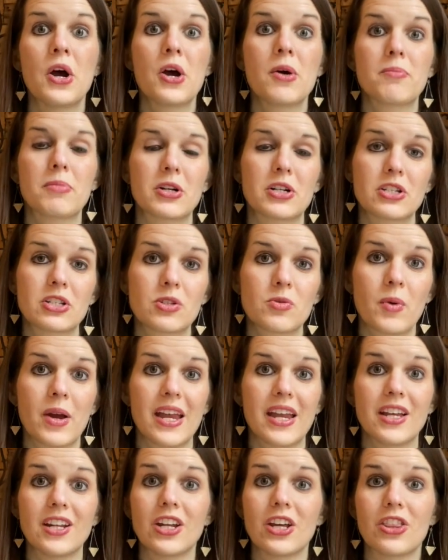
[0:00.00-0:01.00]

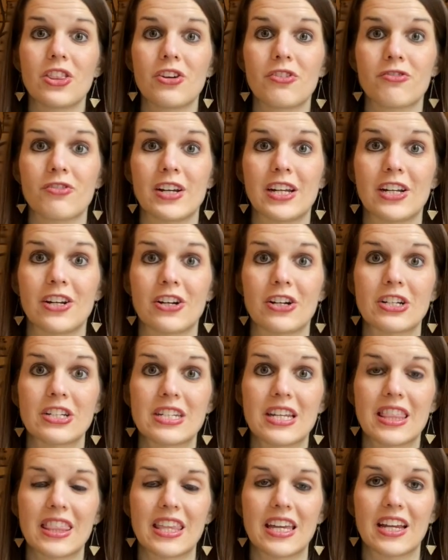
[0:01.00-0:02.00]
persuade the reader
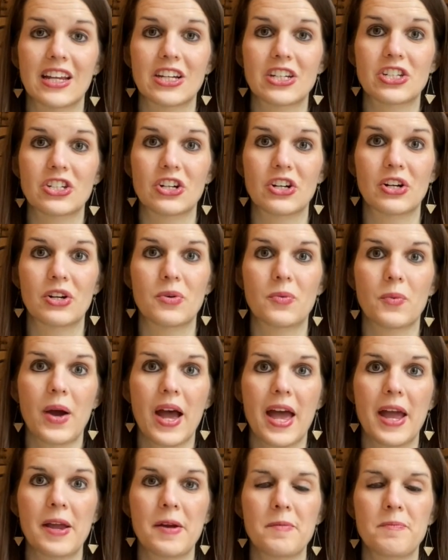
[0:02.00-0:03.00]
to think a certain
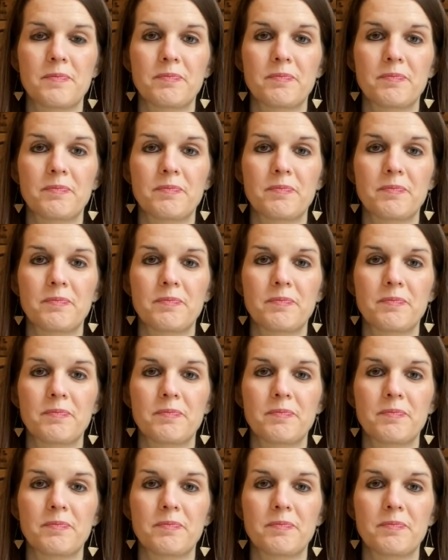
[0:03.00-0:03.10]
way.